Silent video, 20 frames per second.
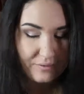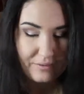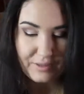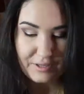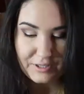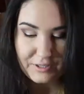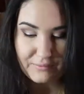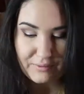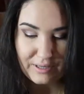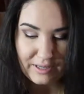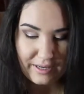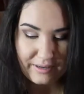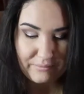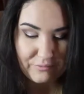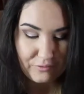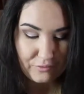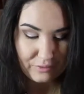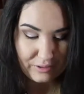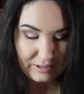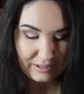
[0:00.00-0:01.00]
This one
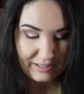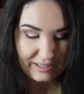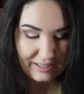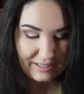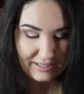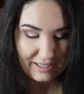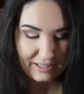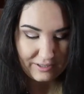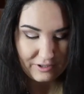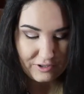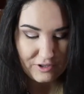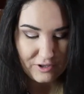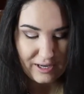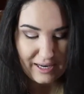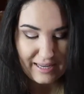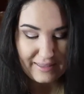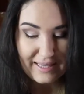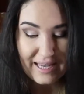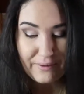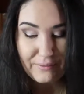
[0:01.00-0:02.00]
I'm really excited to
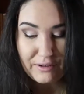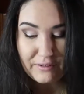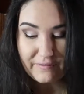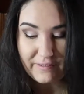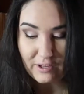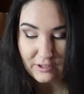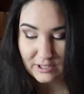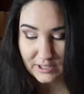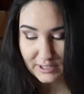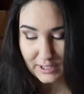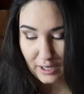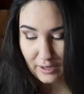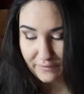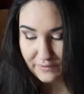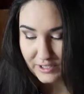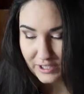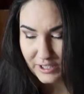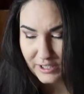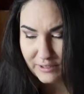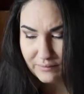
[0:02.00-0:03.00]
try. And that one felt
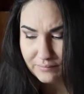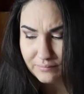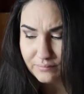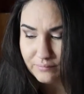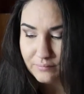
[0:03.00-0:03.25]
softer